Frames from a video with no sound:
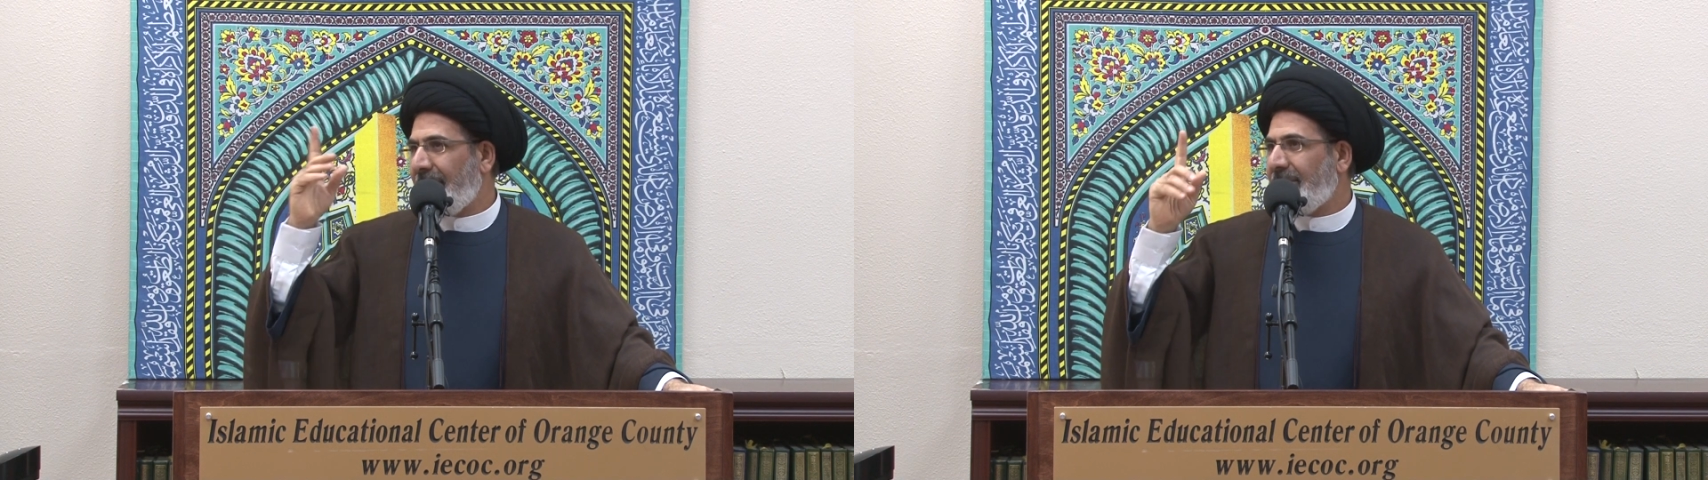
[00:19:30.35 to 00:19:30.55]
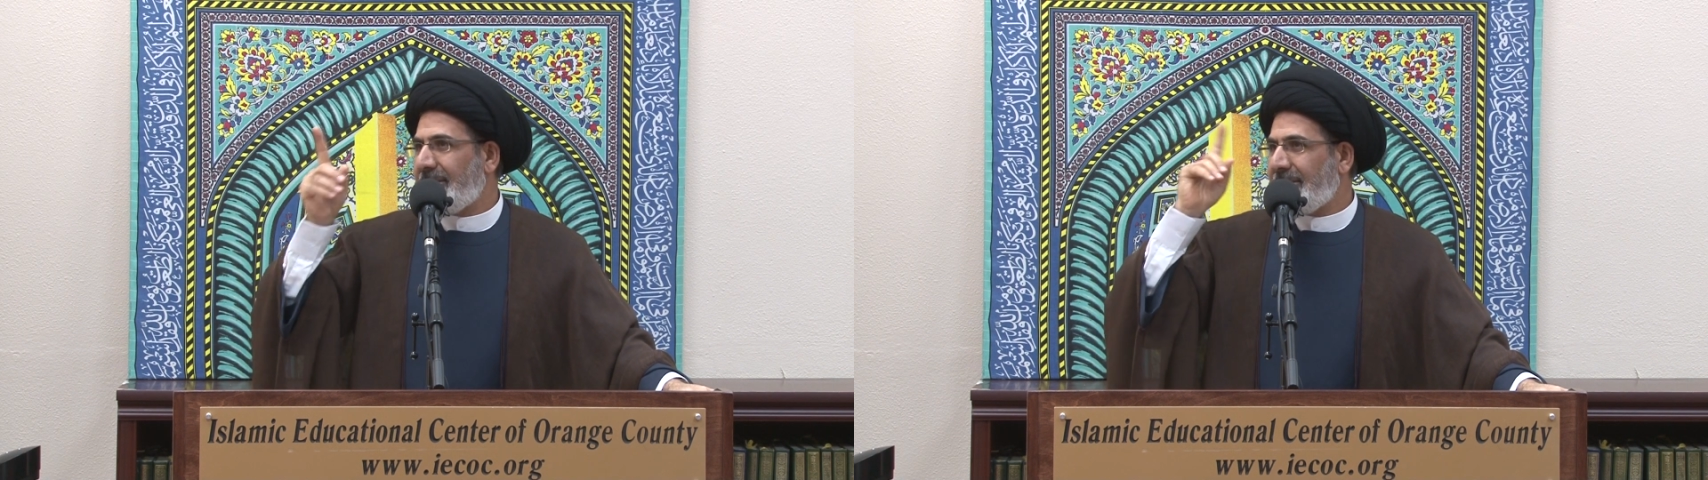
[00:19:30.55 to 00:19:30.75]

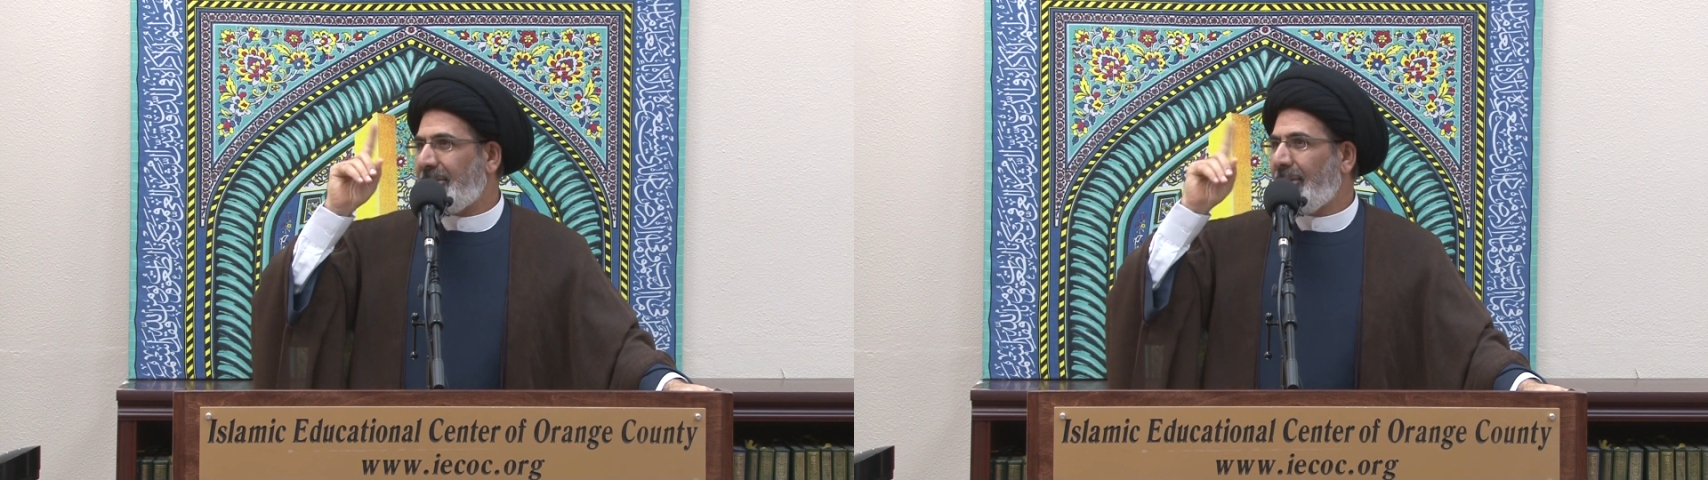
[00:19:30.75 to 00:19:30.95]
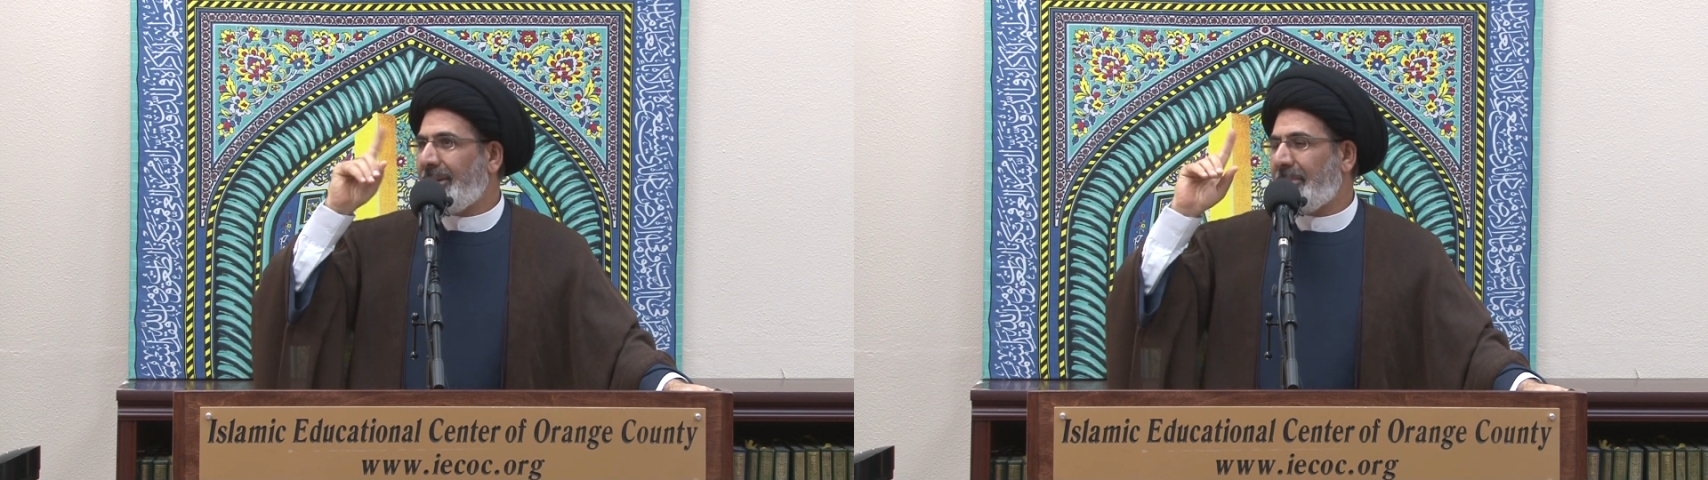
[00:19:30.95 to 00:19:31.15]
this is
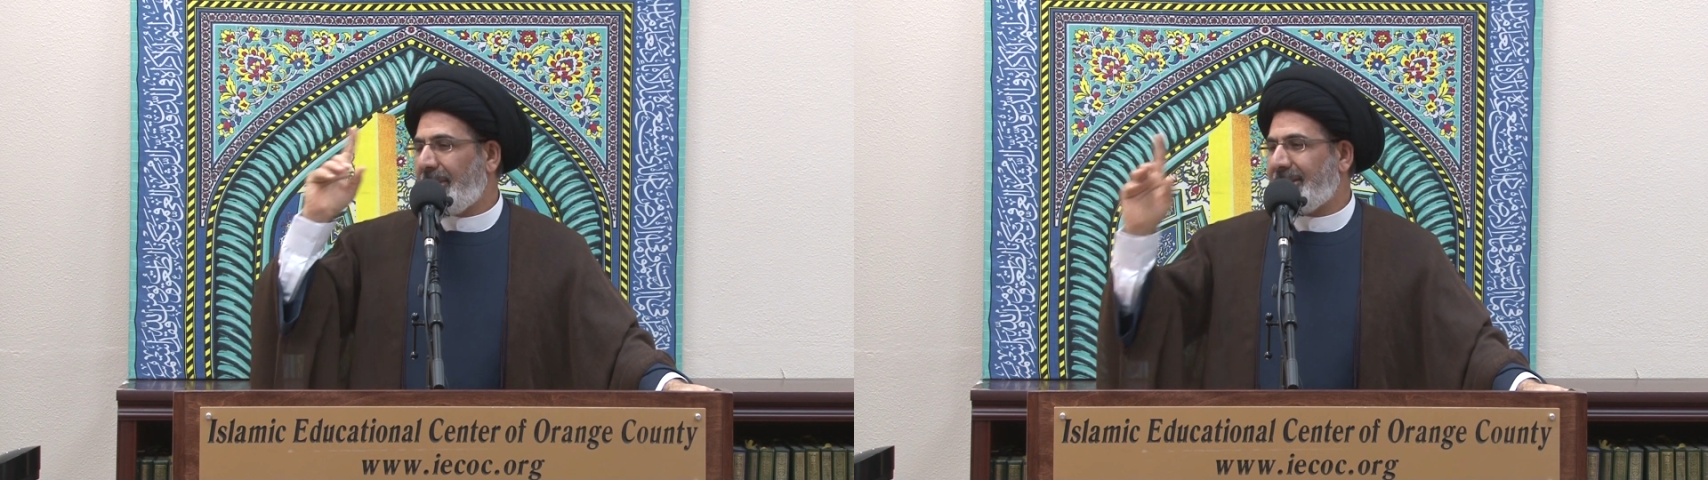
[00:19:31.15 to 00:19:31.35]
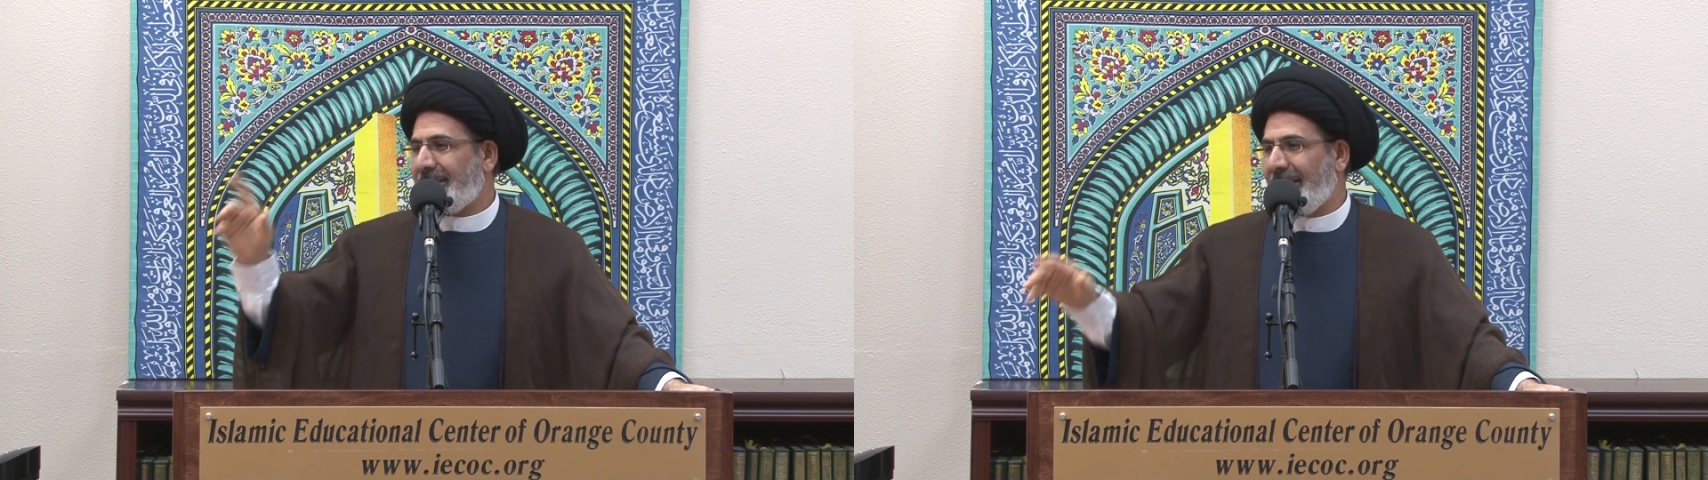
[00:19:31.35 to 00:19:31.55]
the only
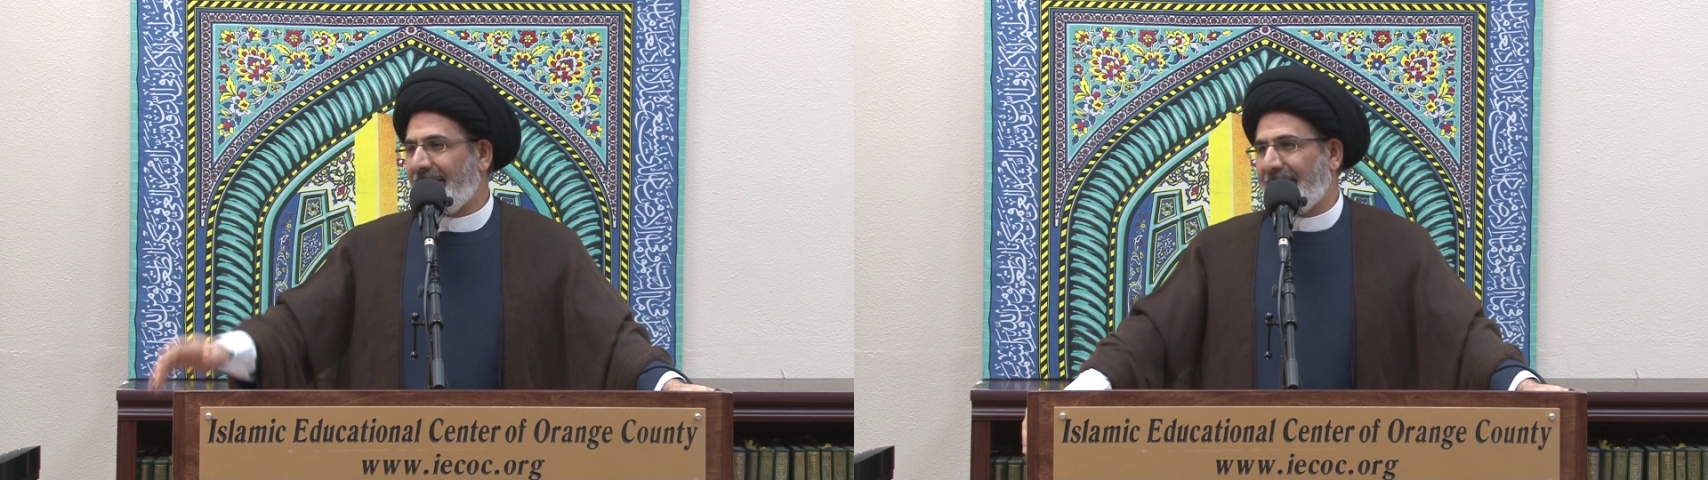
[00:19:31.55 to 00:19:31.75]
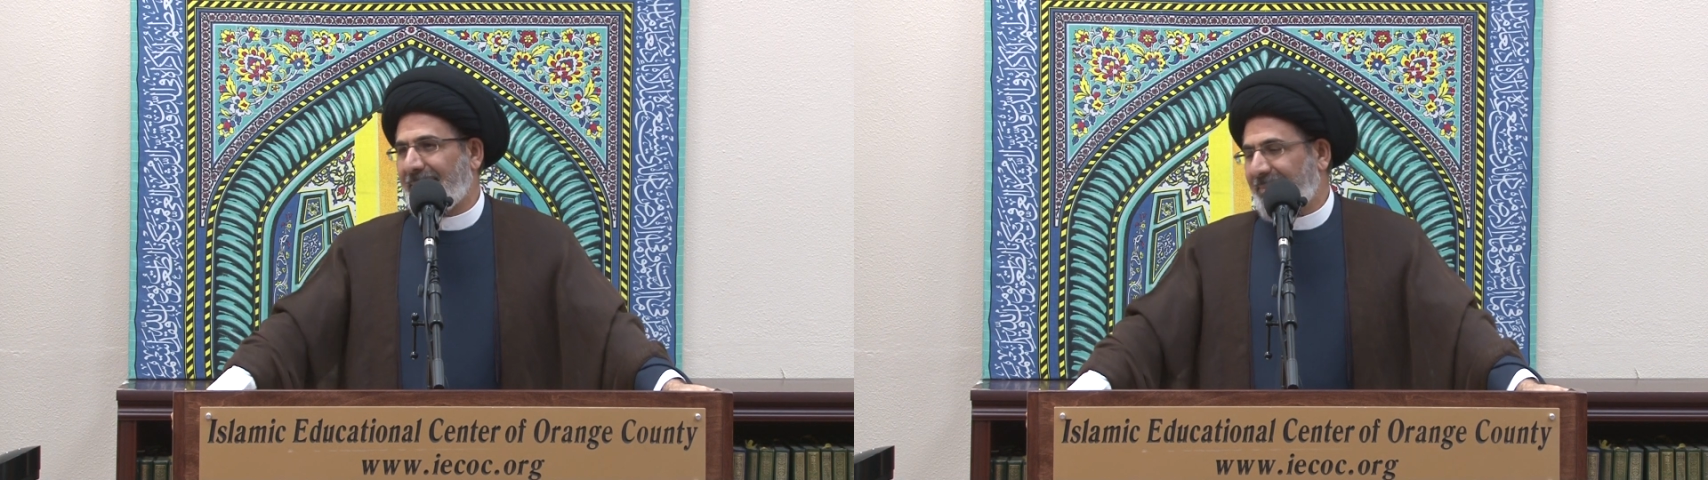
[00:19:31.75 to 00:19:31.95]
place I
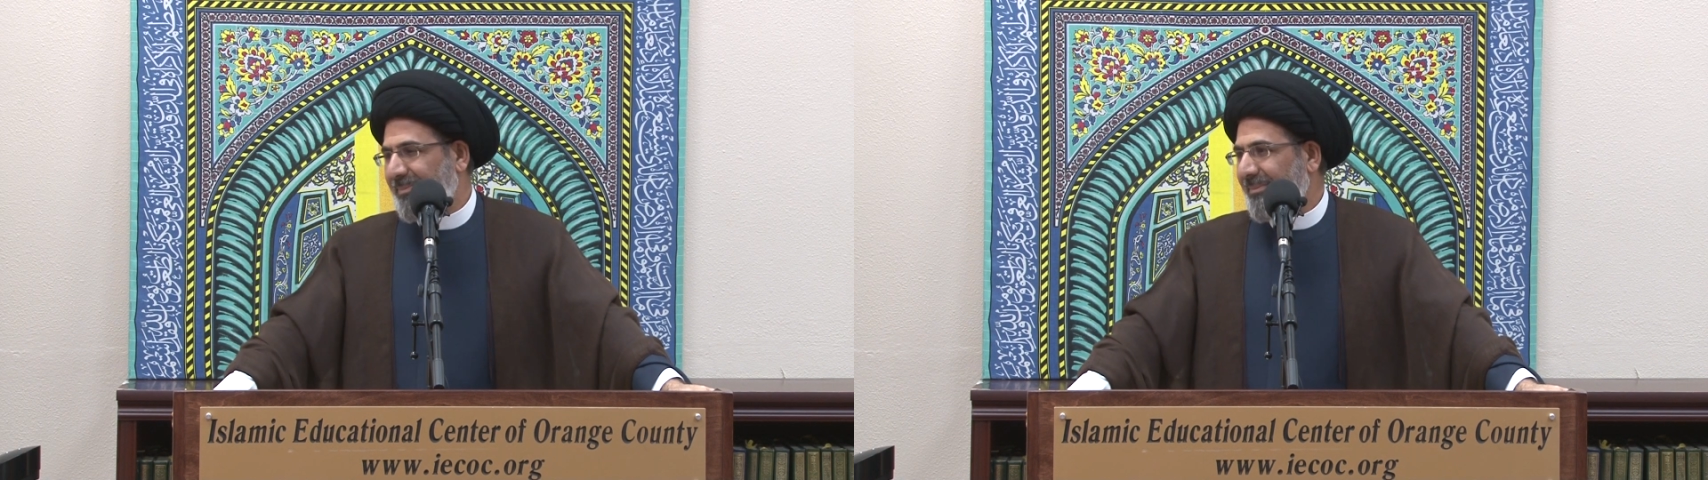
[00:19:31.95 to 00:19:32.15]
love.